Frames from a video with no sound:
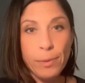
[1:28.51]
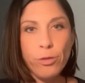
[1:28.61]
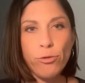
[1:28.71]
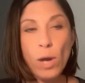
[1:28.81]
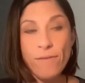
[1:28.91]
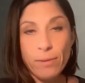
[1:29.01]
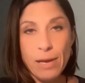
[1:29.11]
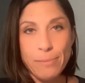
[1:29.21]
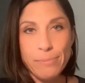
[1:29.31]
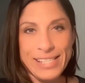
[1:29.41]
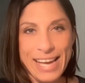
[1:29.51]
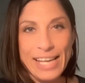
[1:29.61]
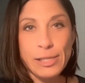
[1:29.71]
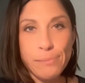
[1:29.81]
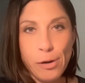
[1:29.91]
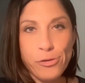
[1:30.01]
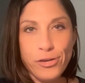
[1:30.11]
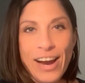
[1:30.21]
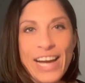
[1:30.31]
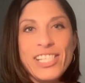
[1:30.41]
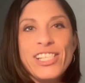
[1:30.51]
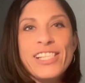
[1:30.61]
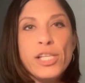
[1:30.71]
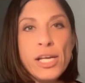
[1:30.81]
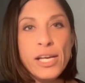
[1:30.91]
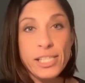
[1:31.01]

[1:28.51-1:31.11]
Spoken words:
it through having made mistakes in both directions,